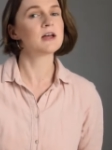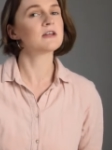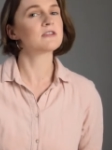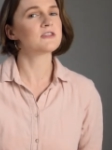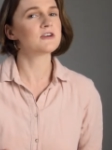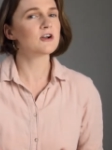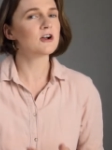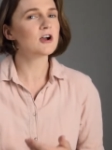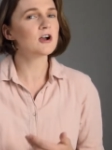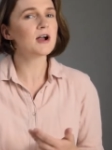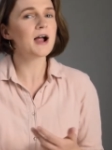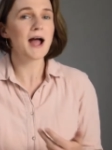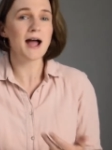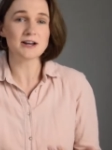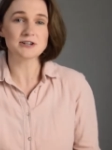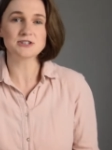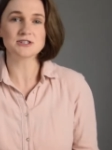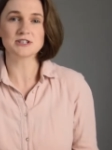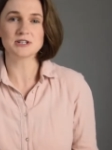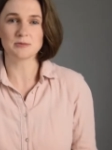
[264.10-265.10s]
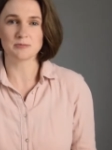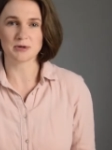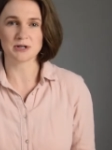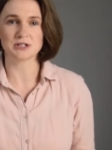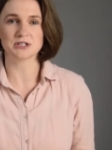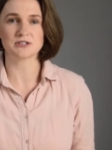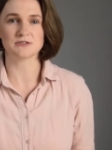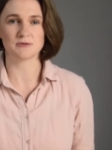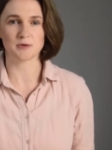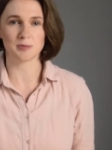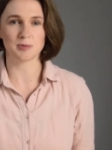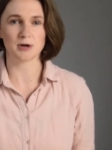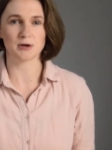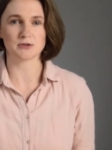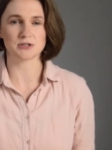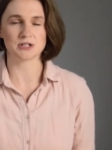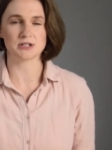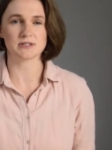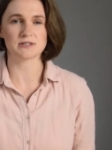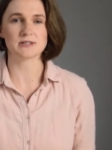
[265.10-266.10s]
There are actually a bunch of
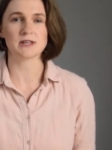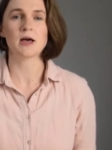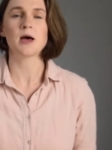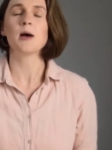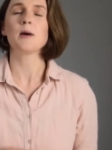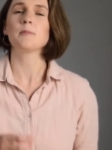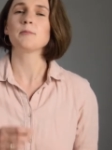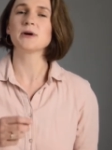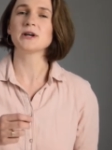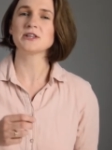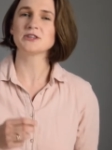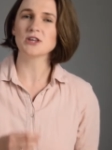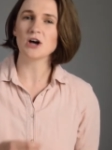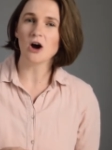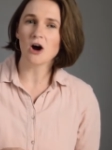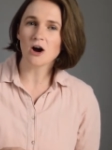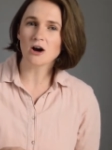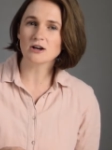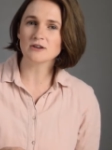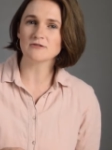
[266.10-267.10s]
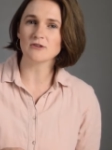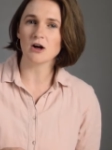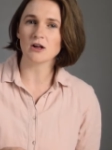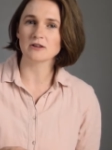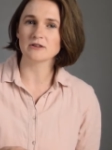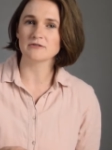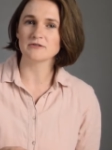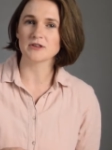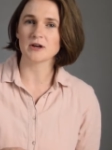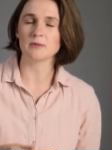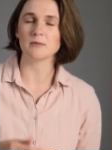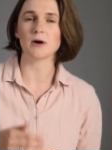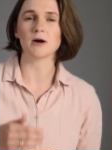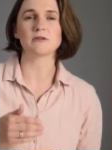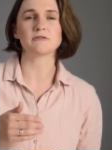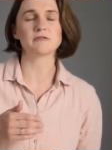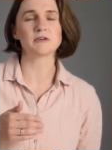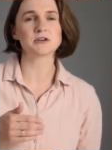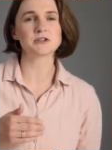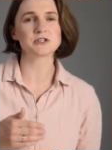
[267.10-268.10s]
approaches, but at the heart of all of them are
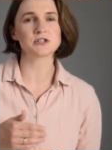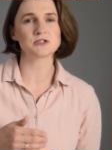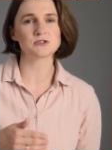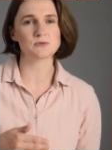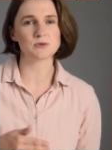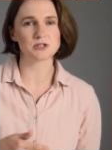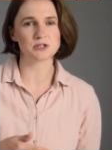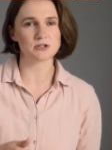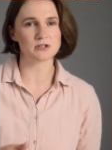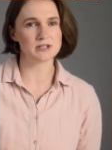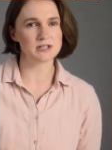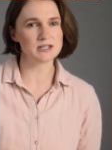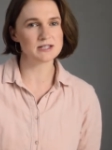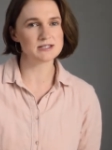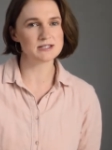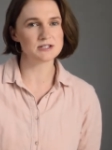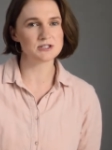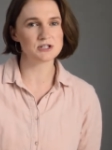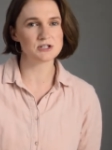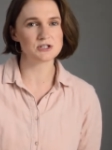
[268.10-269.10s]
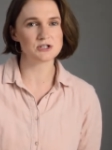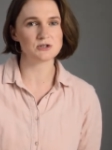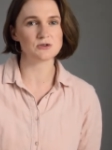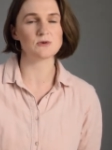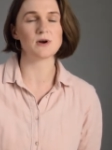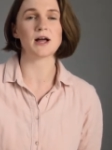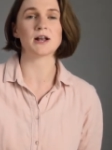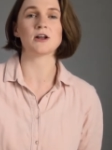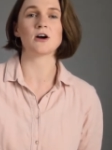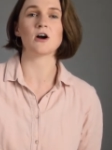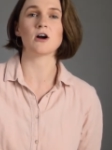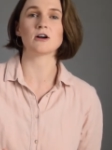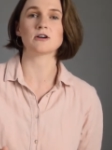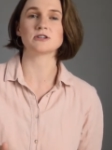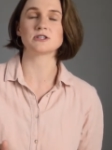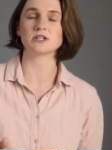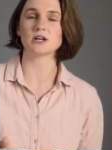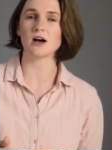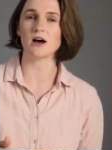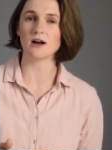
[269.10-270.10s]
functions which are easy to do and
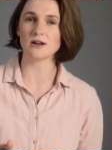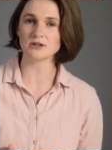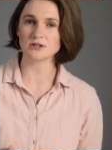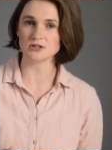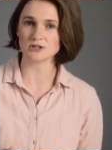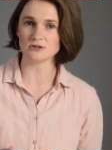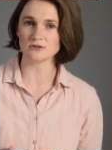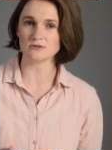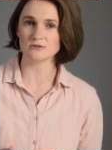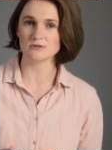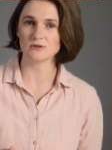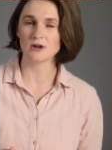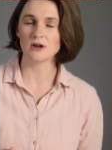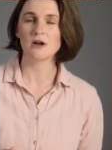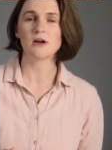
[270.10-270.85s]
hard to undo.